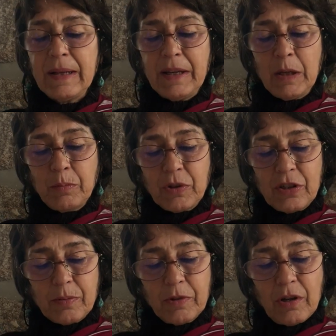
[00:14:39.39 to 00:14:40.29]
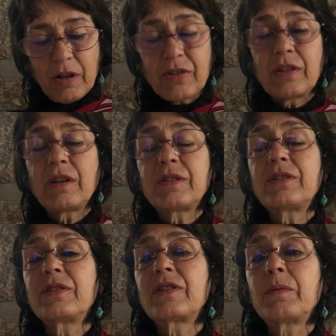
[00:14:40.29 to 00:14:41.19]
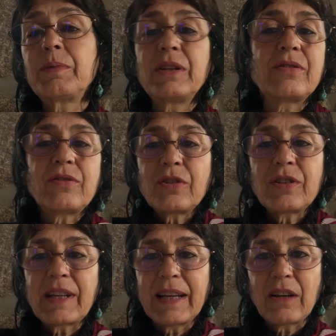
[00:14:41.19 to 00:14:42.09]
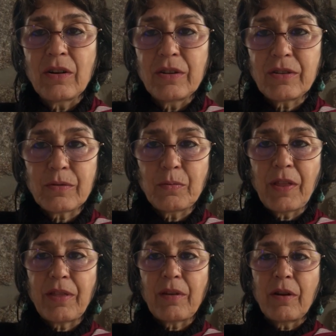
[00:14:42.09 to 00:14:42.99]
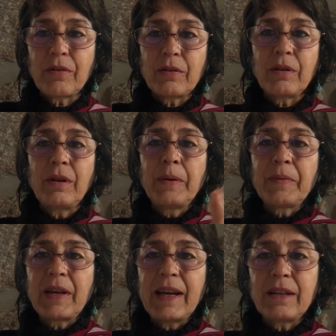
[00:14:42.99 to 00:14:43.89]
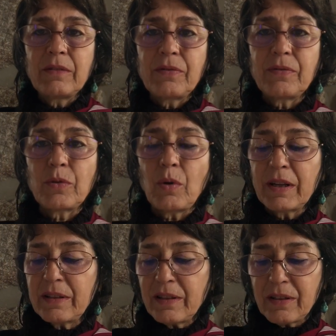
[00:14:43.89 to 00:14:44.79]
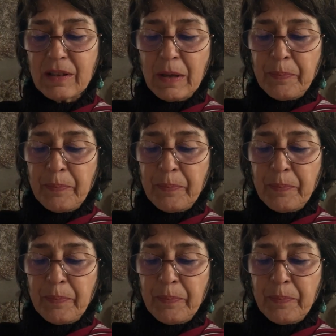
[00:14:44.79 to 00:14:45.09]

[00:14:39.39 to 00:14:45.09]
In Buddhism, gods and goddesses are beings just like us with other kind of qualities,